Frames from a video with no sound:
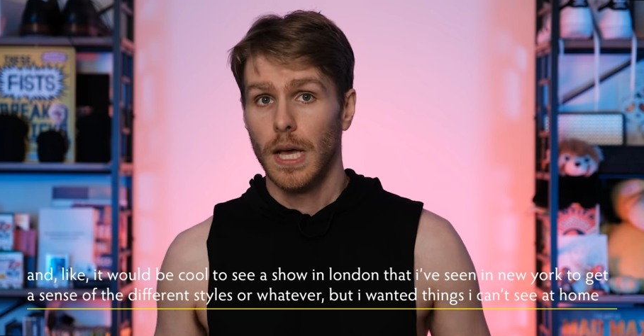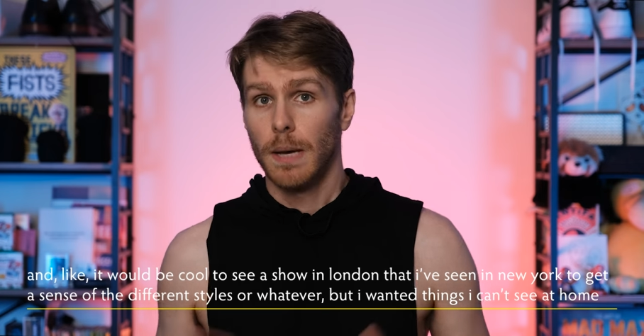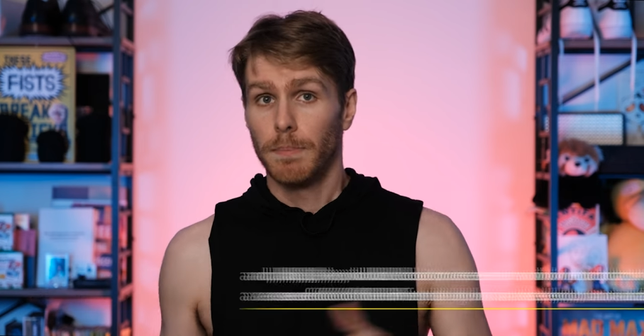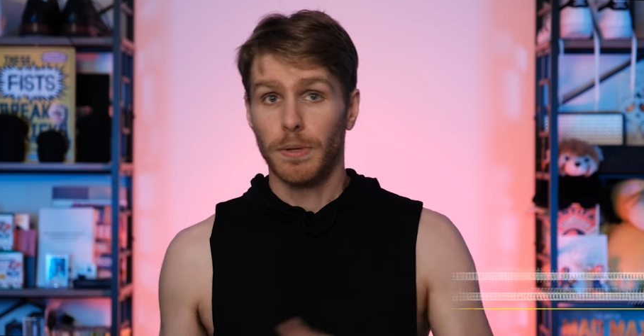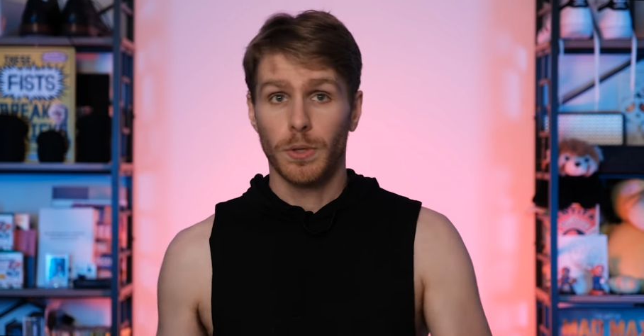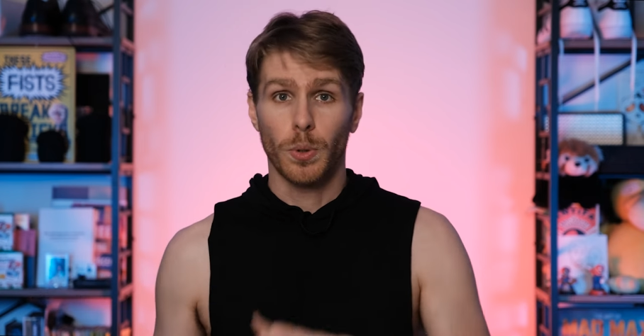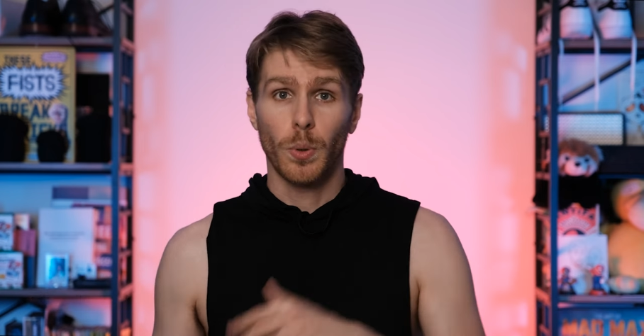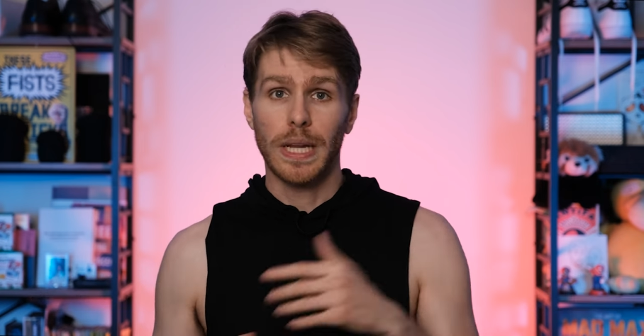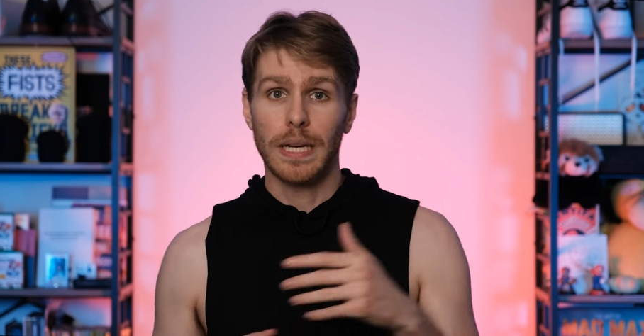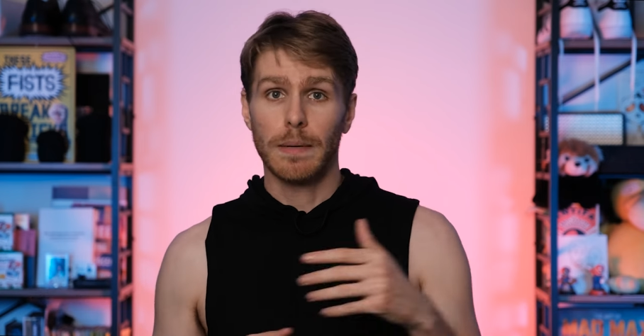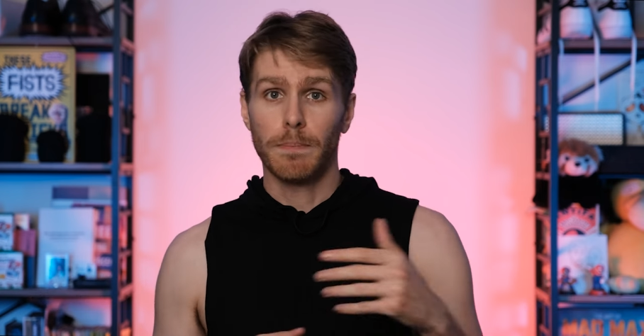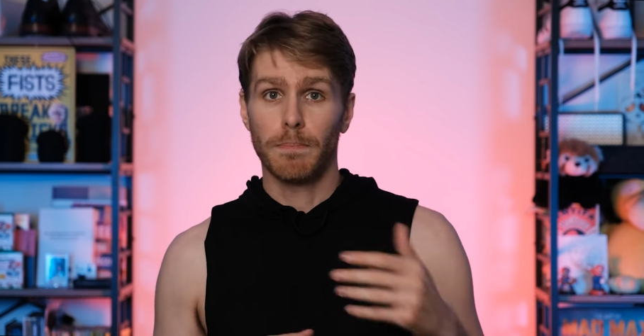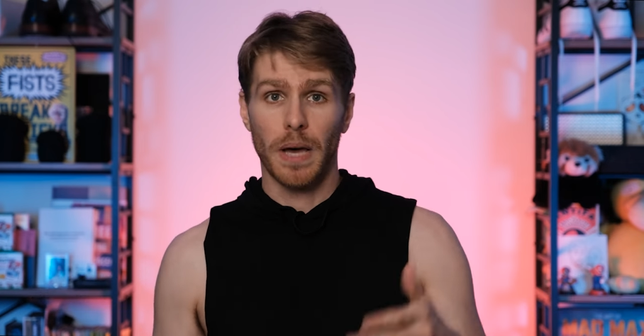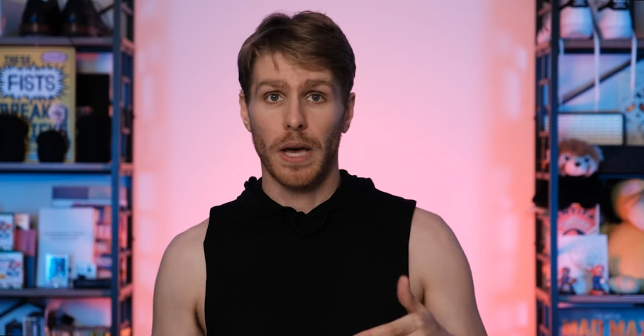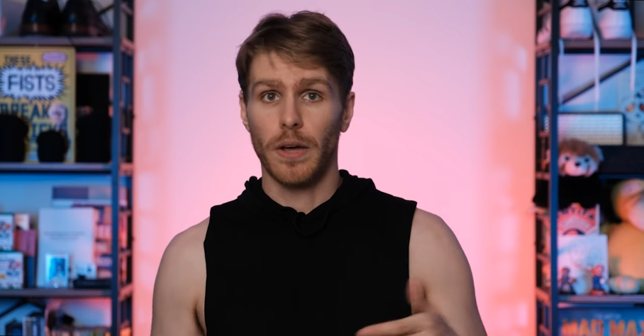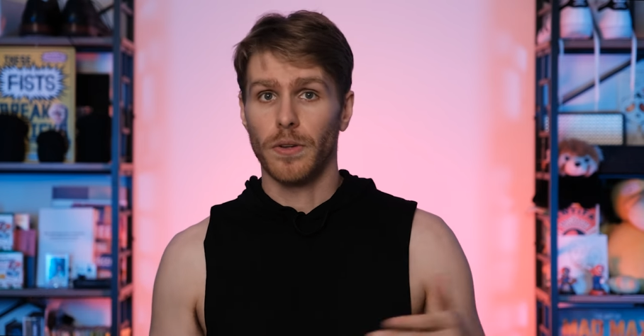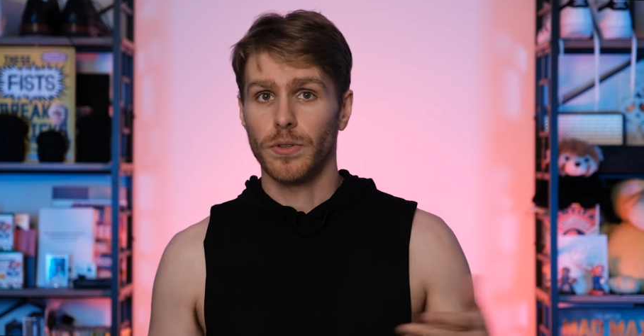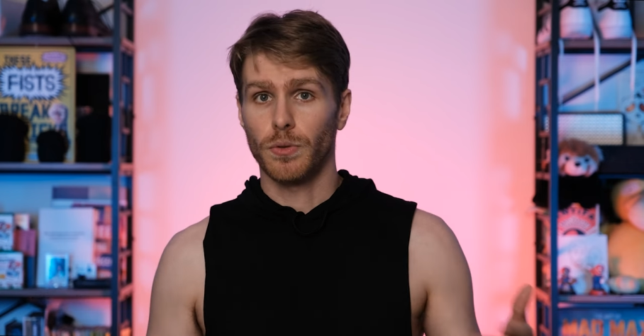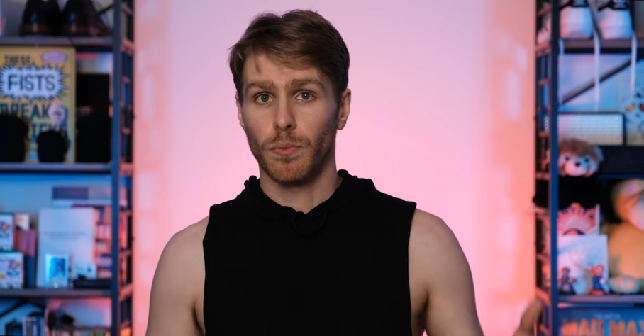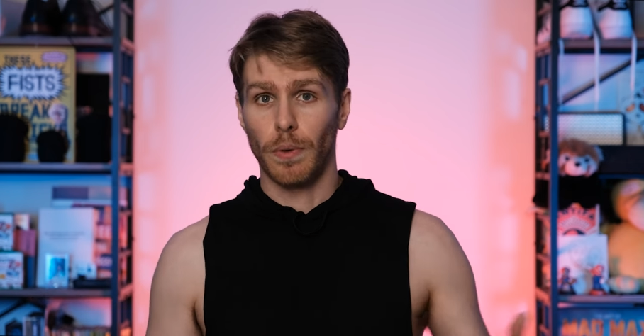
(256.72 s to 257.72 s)
Between
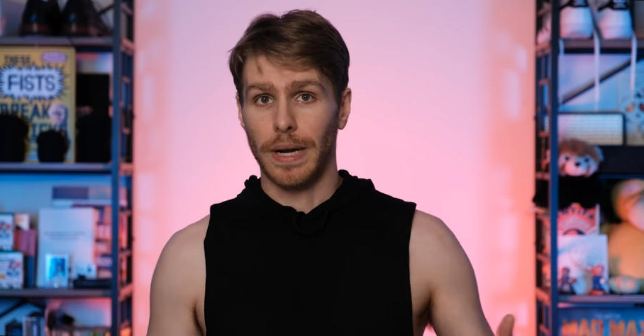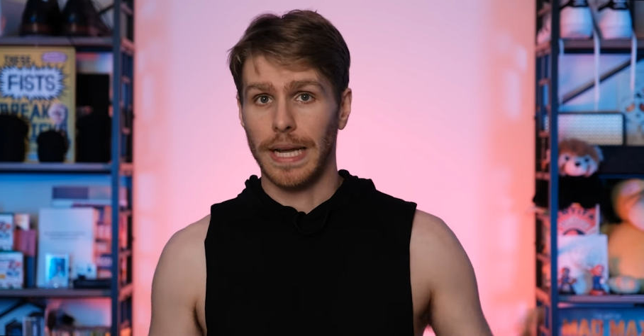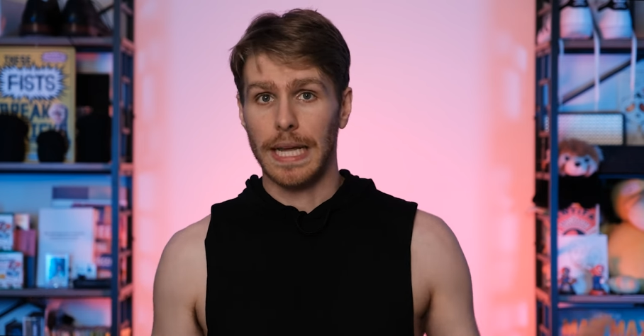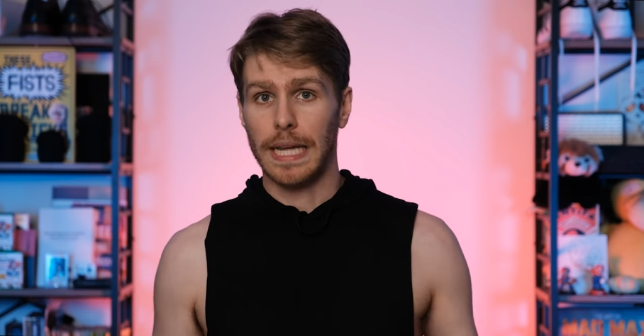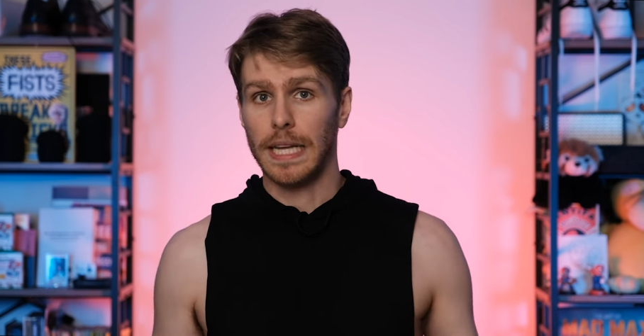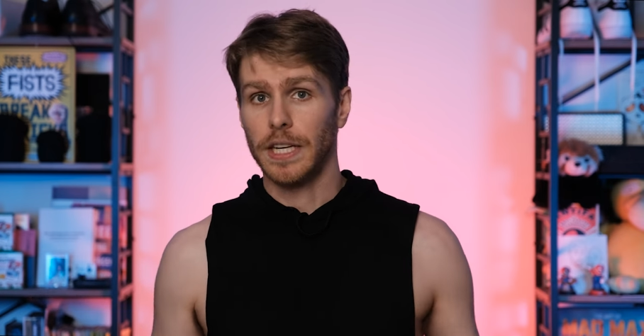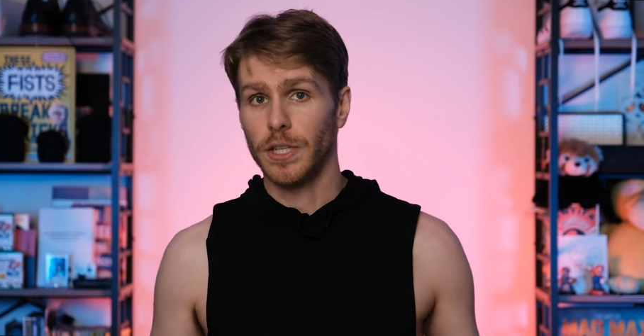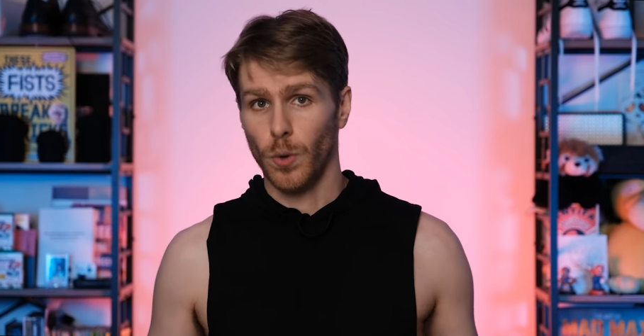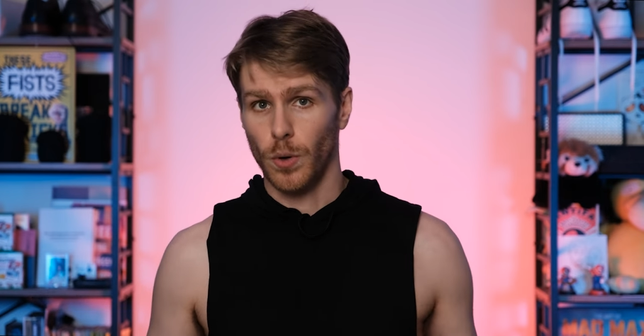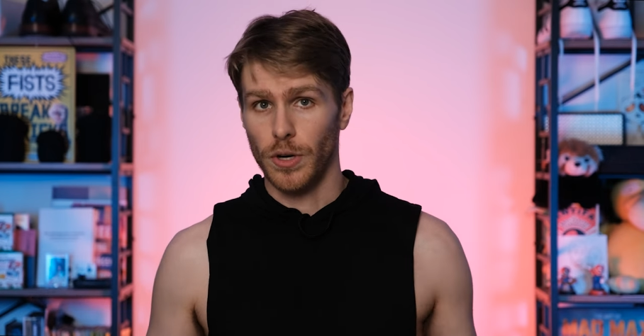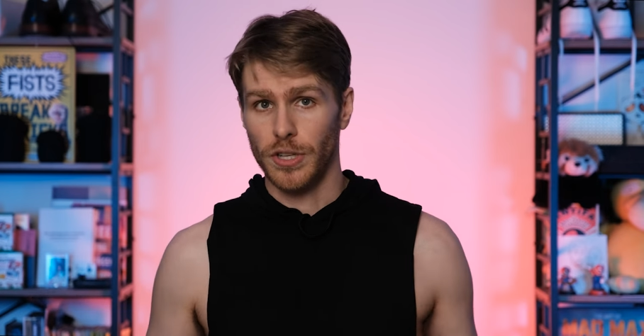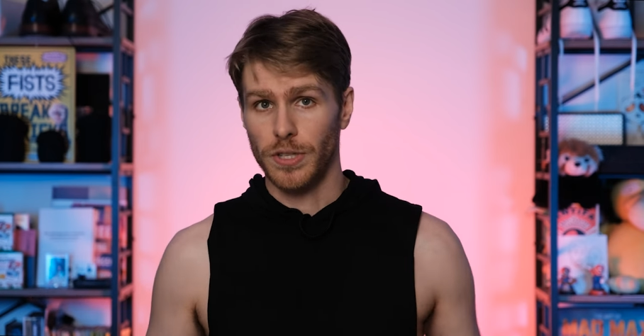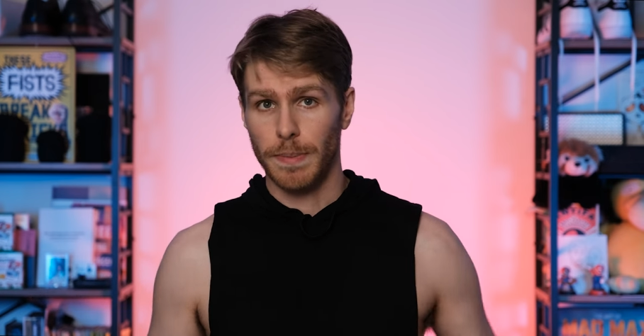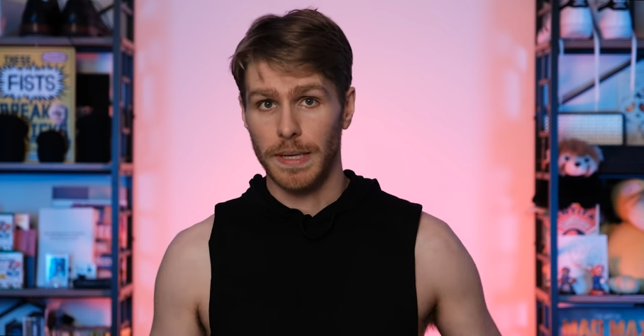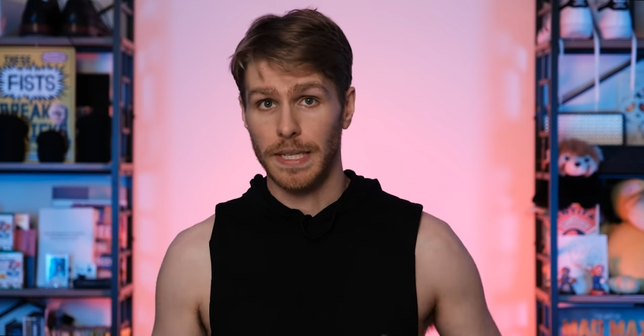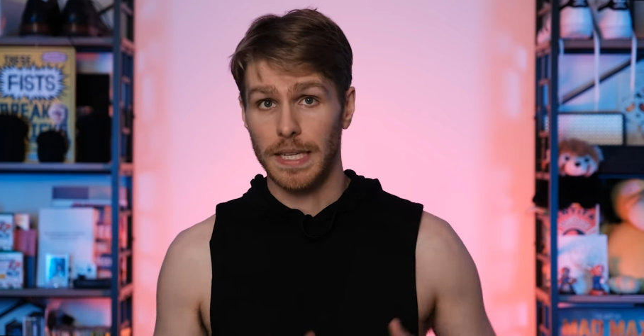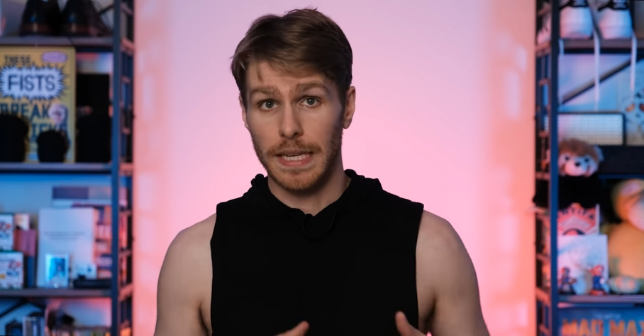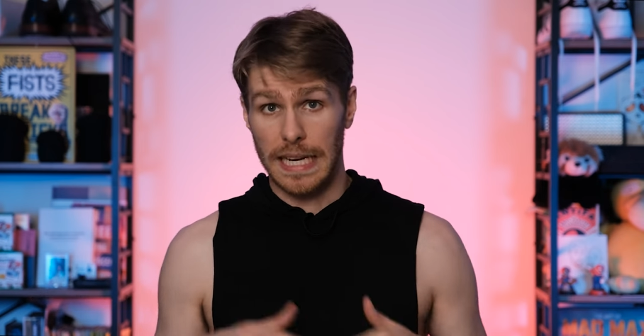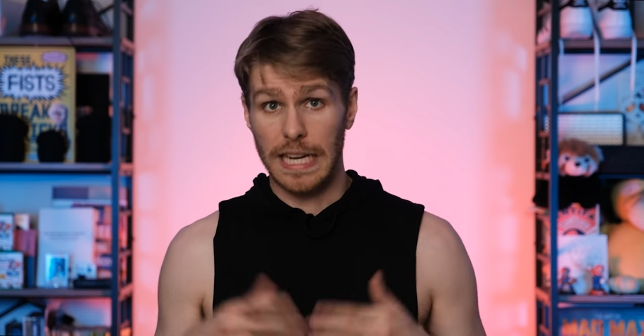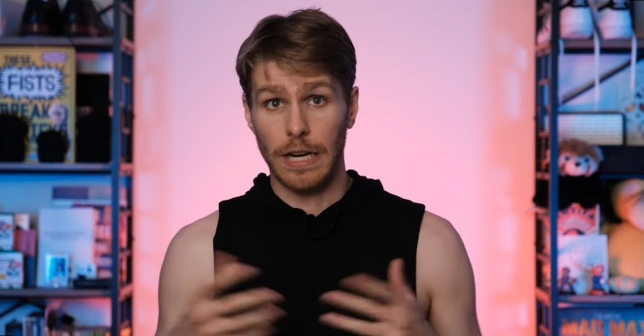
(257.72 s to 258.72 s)
Bell's ringing
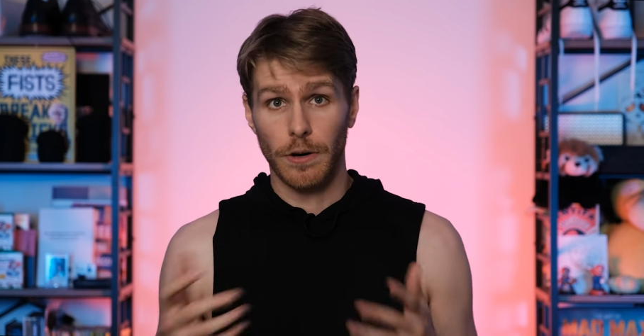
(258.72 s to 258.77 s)
endorsement and